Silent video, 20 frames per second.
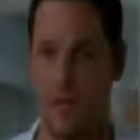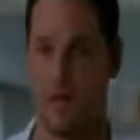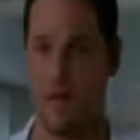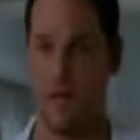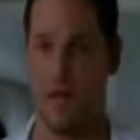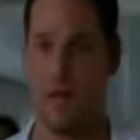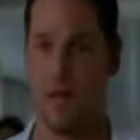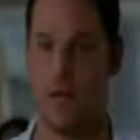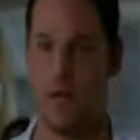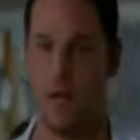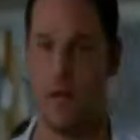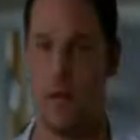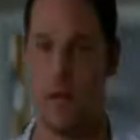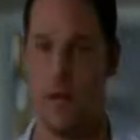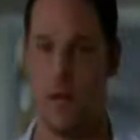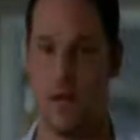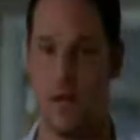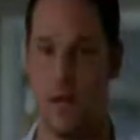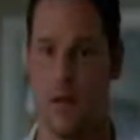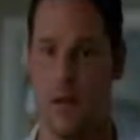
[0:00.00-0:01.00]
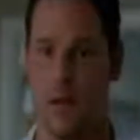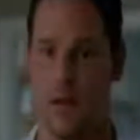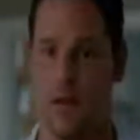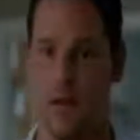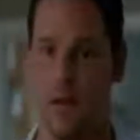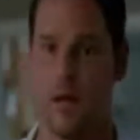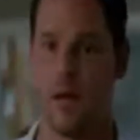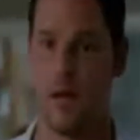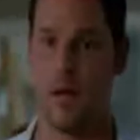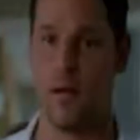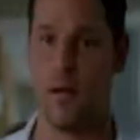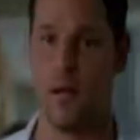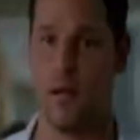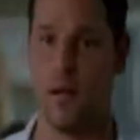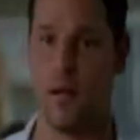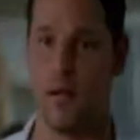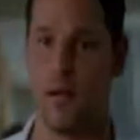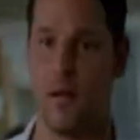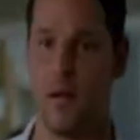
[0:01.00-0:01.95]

Nothing is said.